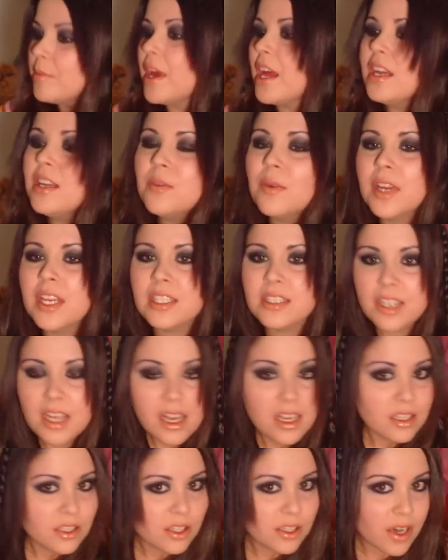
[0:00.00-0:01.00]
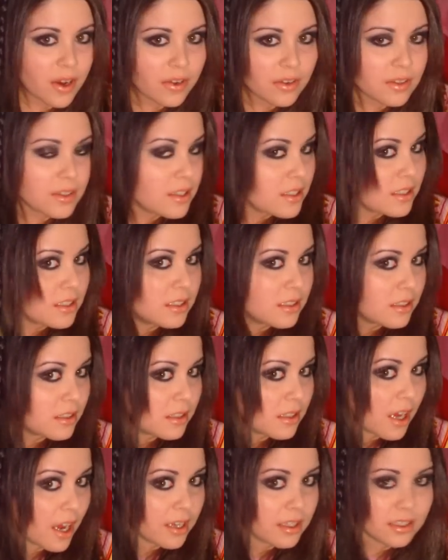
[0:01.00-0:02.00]
But anyways, so now
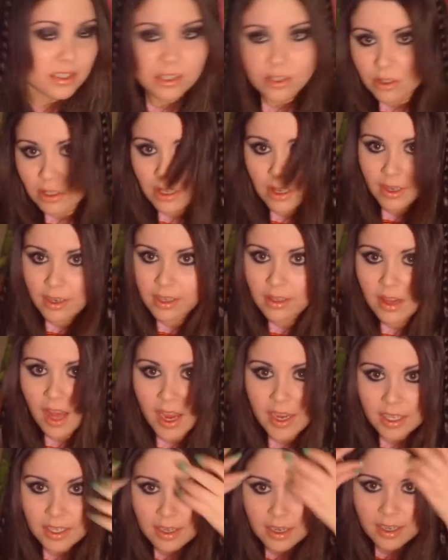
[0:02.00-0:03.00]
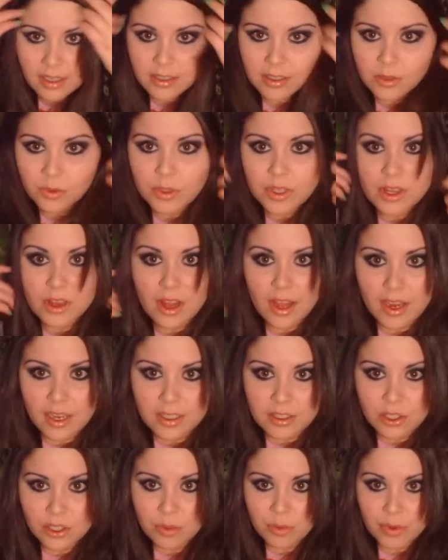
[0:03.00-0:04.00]
I still look like a lioness with
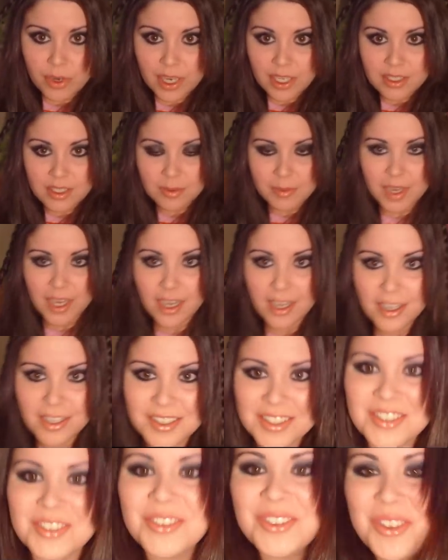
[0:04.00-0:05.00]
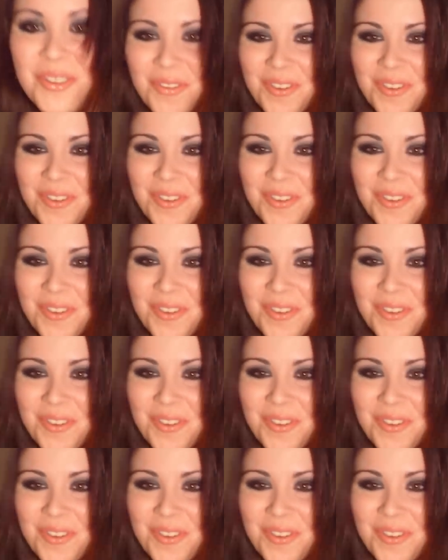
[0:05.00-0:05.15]
like two braids on my hair. So to